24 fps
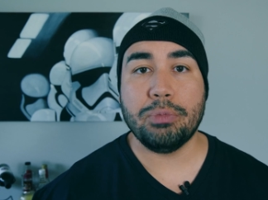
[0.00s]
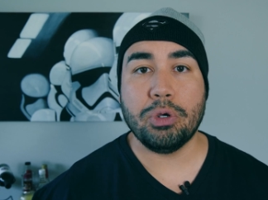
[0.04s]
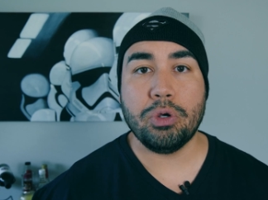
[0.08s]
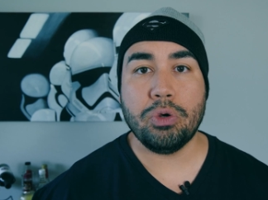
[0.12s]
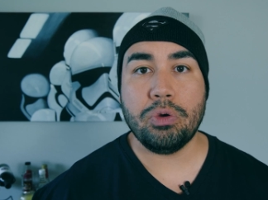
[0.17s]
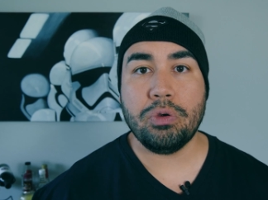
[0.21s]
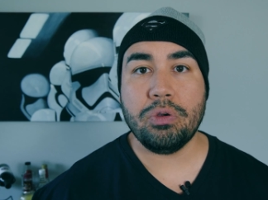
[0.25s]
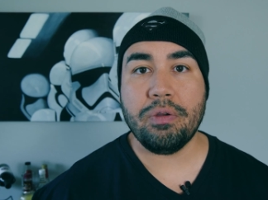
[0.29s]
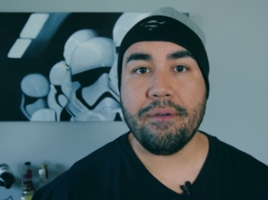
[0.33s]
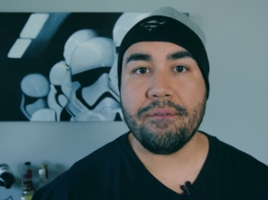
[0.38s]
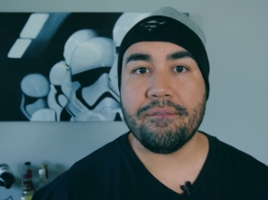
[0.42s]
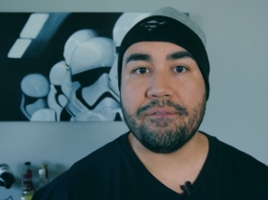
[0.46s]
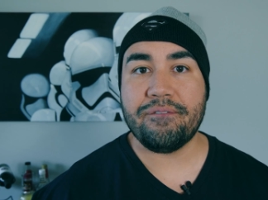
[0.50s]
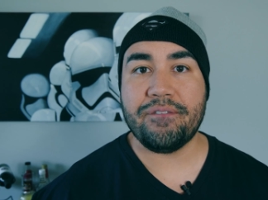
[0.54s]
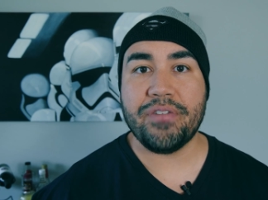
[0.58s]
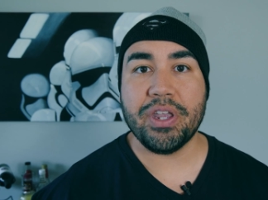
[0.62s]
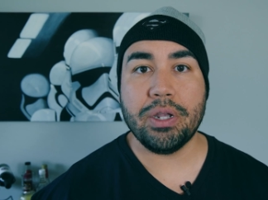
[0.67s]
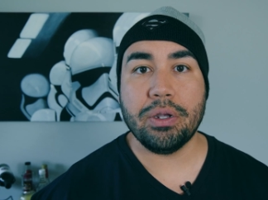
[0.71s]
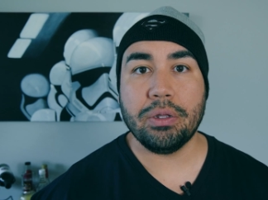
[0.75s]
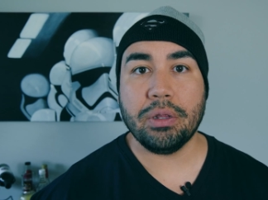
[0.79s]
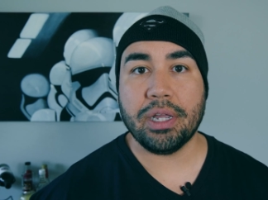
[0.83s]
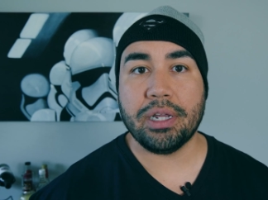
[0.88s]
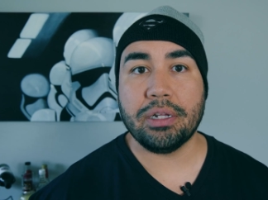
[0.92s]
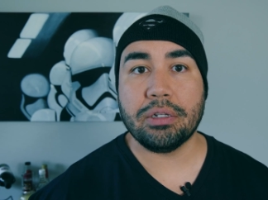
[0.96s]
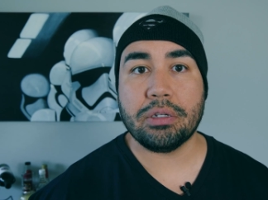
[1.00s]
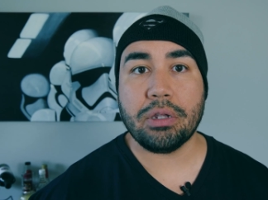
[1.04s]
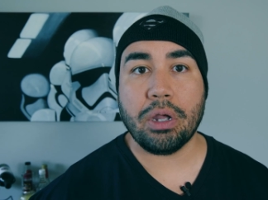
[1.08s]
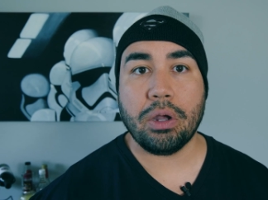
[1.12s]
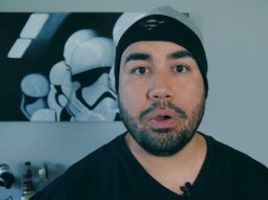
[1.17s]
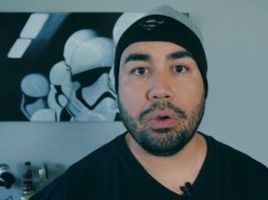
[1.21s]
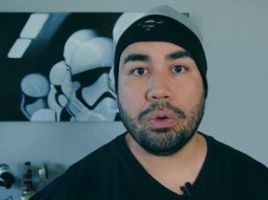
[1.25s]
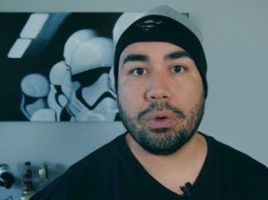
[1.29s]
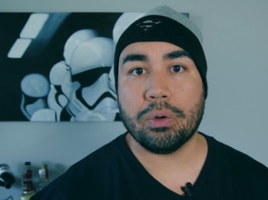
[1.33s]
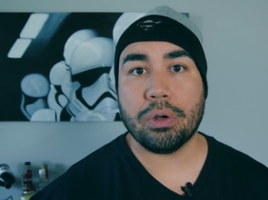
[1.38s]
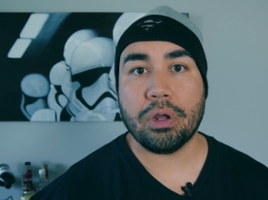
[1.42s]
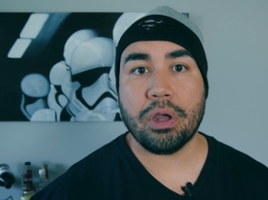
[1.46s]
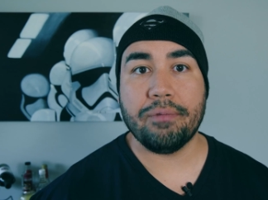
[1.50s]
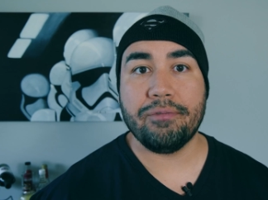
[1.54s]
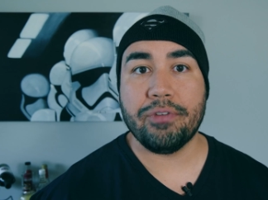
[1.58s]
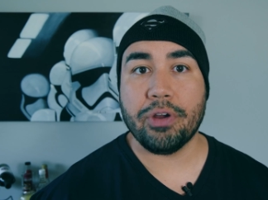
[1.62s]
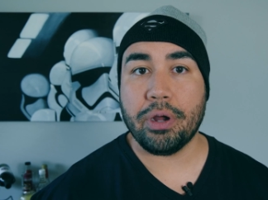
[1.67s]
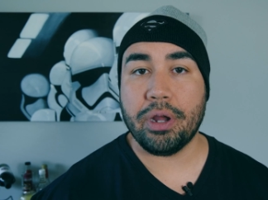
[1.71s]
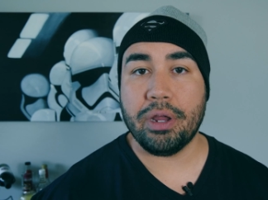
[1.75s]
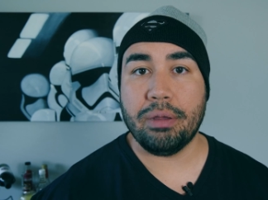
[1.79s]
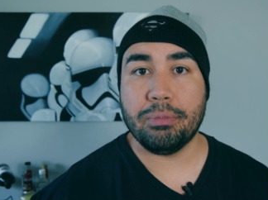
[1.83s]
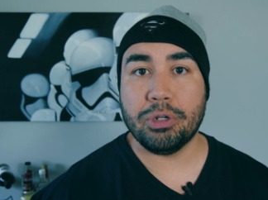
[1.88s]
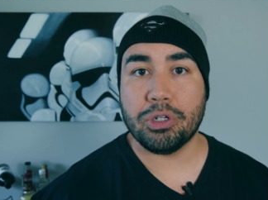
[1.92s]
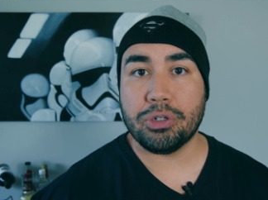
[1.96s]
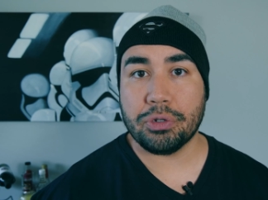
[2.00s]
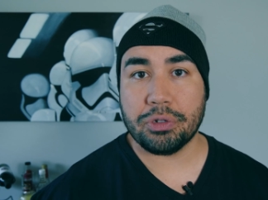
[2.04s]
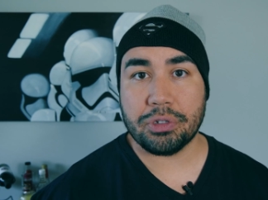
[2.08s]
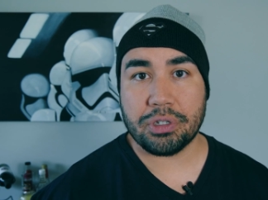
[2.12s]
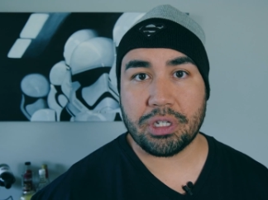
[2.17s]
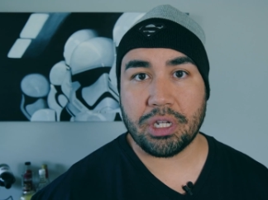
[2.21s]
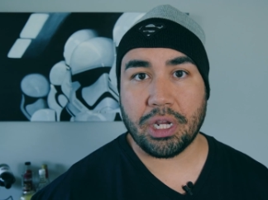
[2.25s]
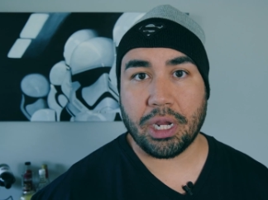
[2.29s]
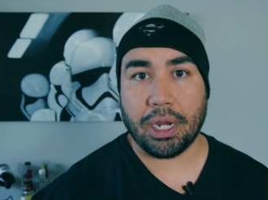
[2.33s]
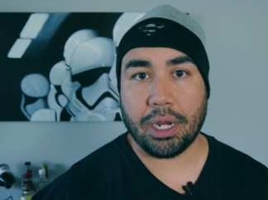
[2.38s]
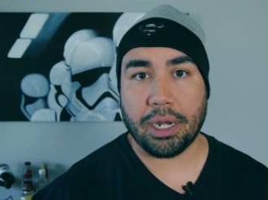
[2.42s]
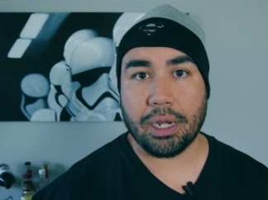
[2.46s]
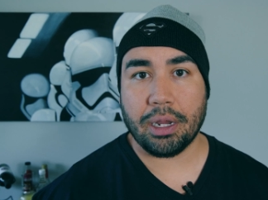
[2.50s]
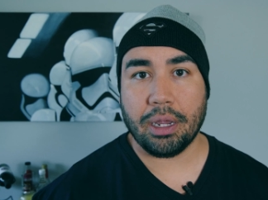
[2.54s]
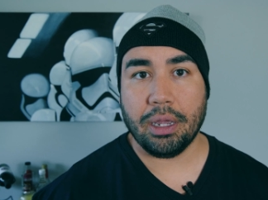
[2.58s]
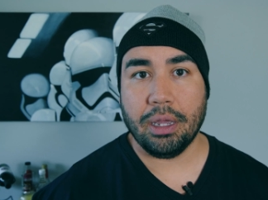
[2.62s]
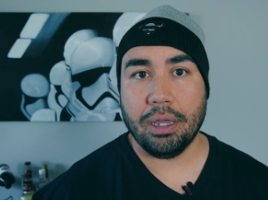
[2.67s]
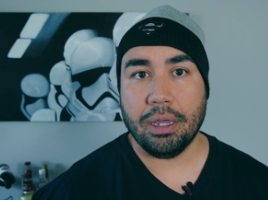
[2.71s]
mood, feel, and tone of your image or scene.